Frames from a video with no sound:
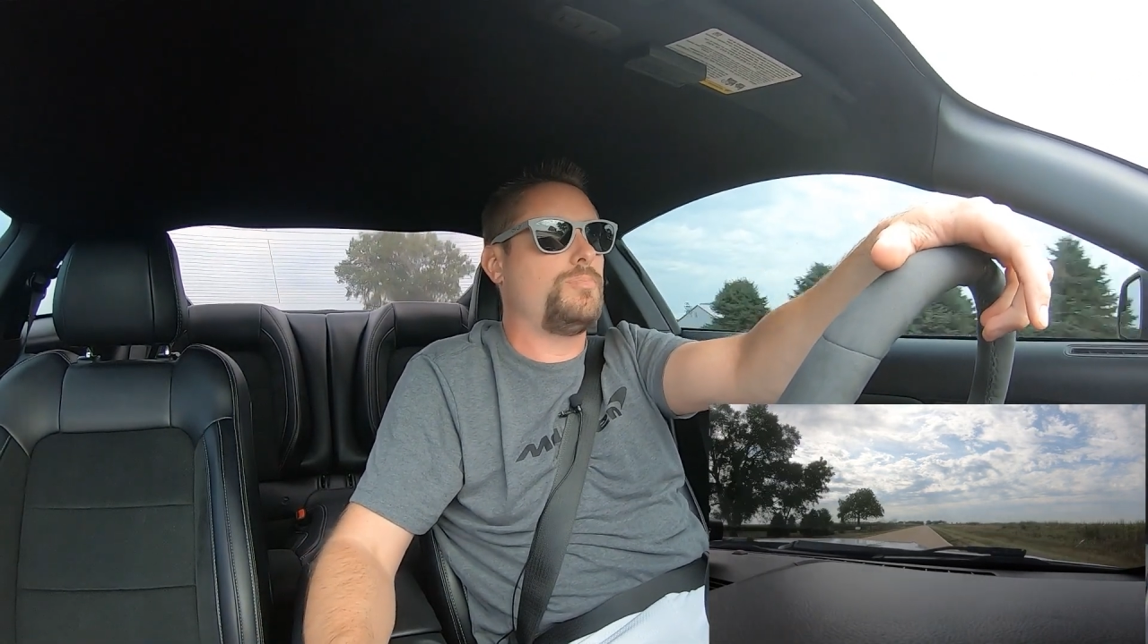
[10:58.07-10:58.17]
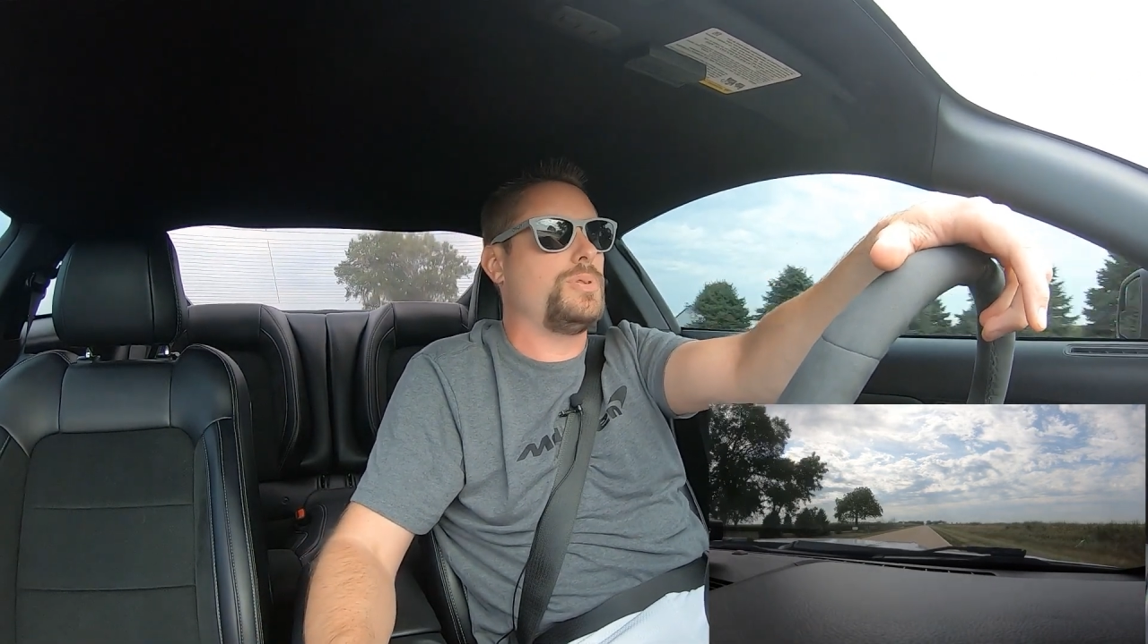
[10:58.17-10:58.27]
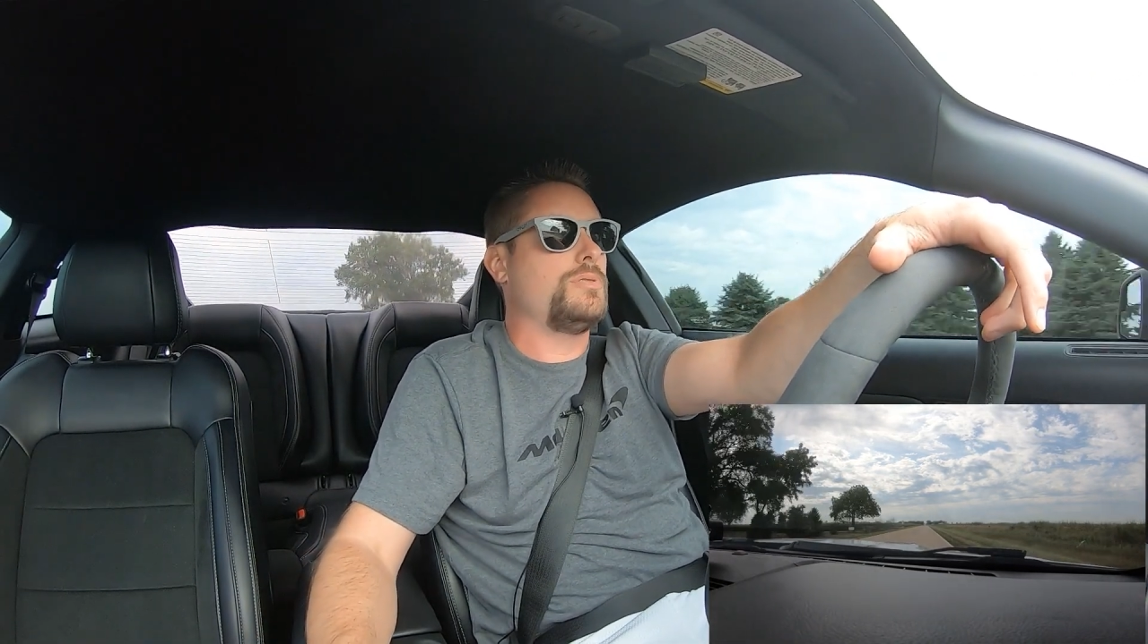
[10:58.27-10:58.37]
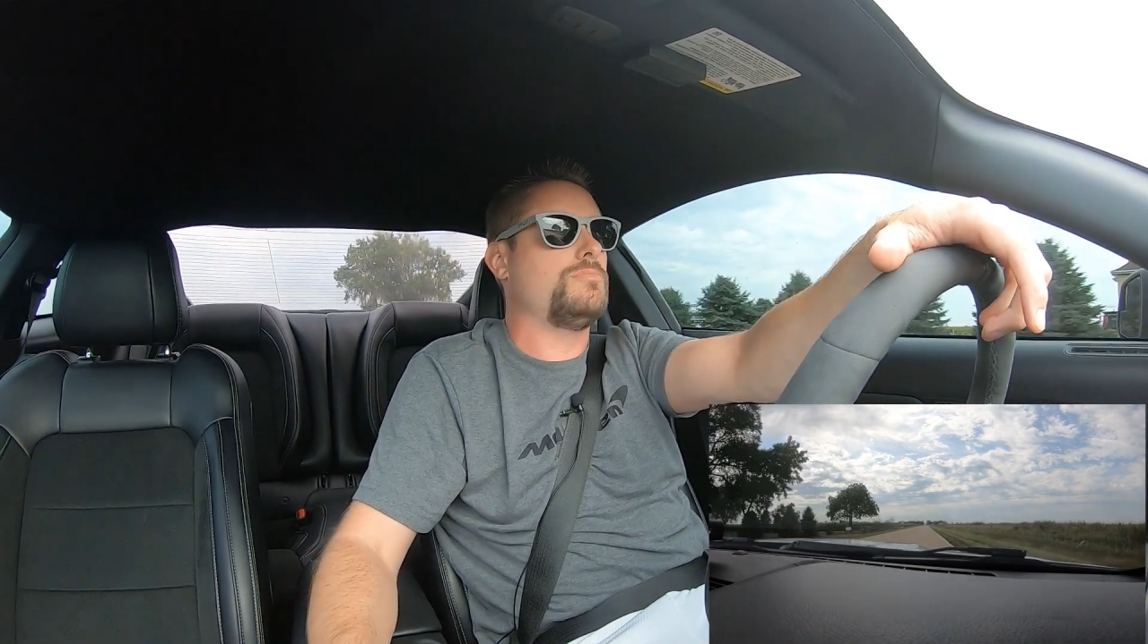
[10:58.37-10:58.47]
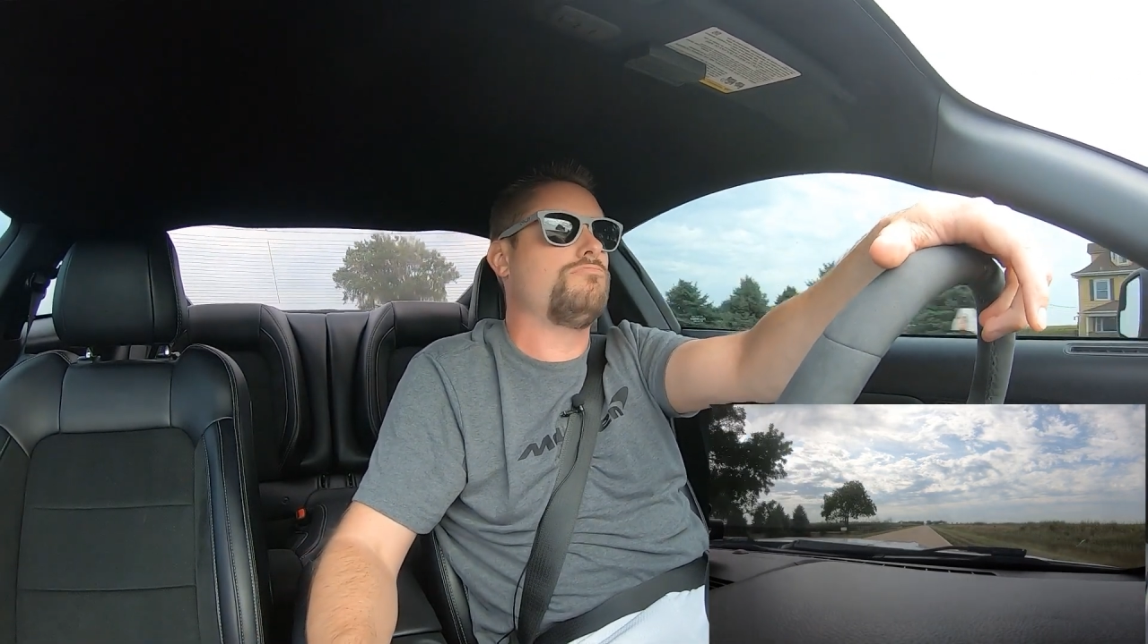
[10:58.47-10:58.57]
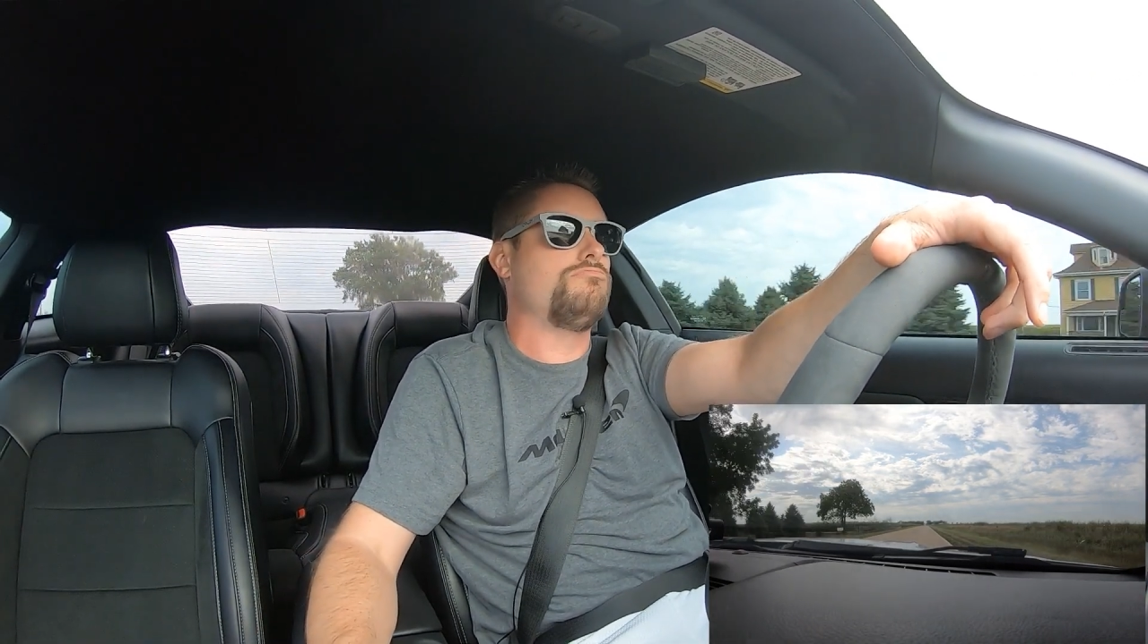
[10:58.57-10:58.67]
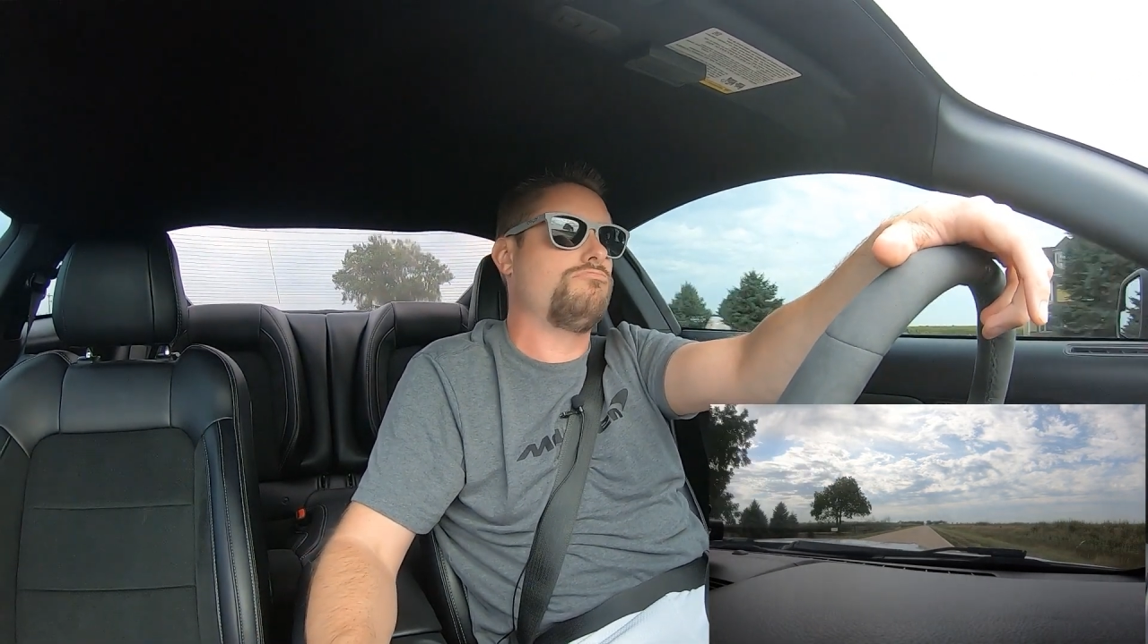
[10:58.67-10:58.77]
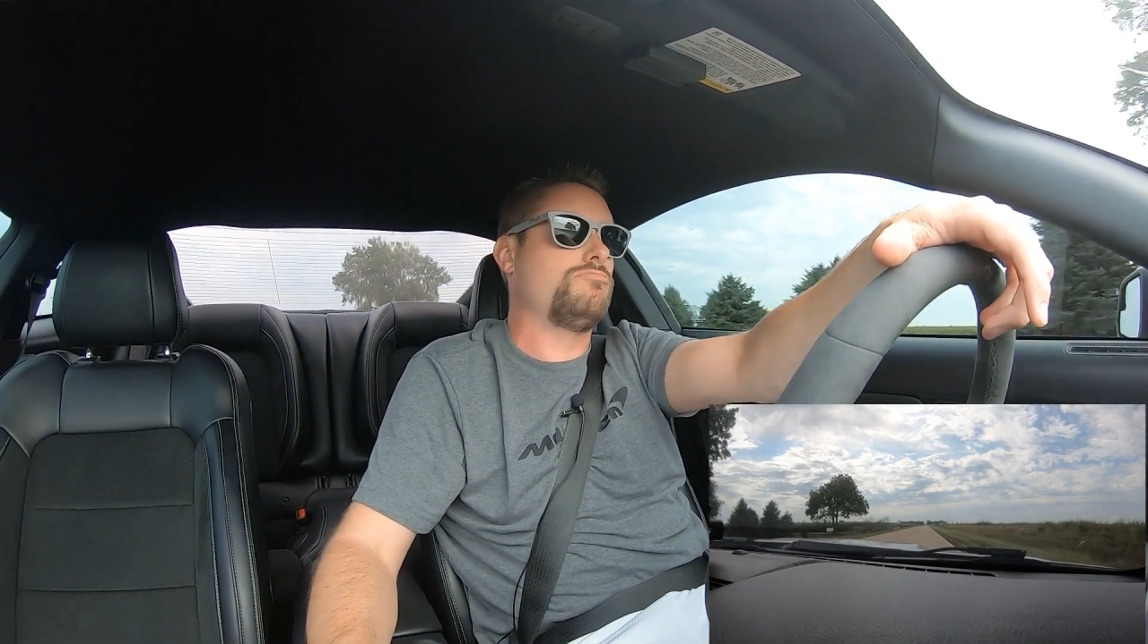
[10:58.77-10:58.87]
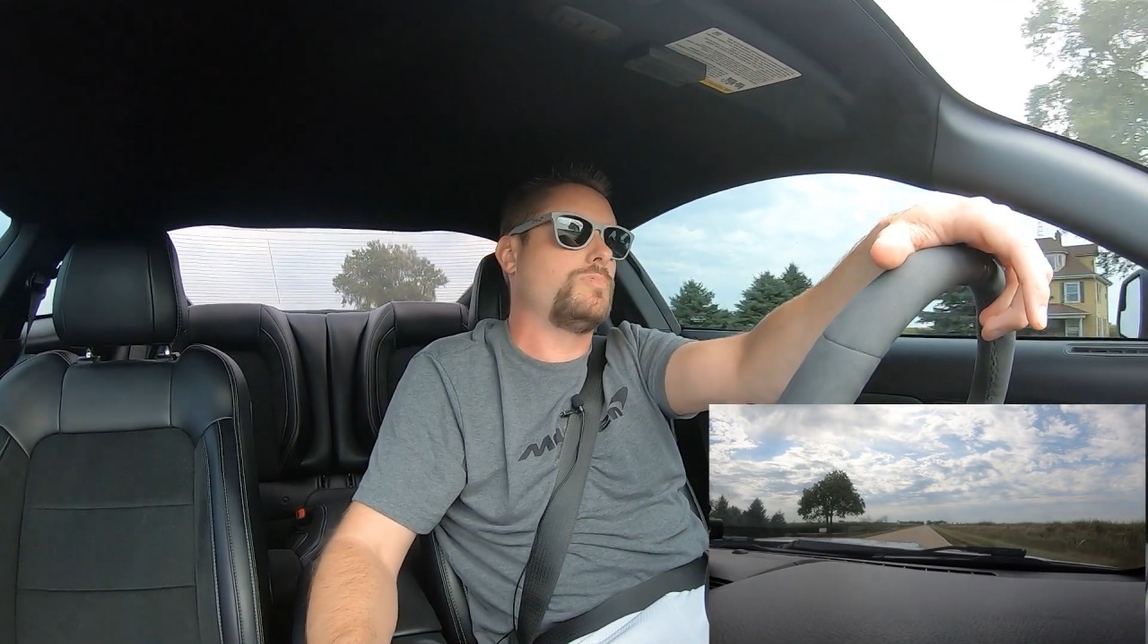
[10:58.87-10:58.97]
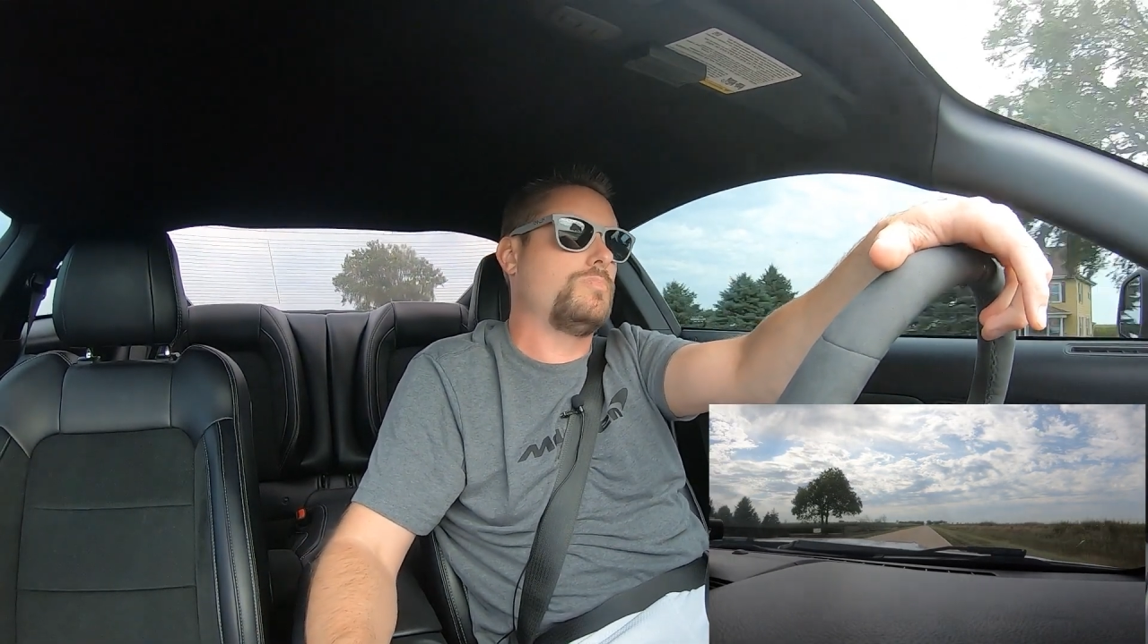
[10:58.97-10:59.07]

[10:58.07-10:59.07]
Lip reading: been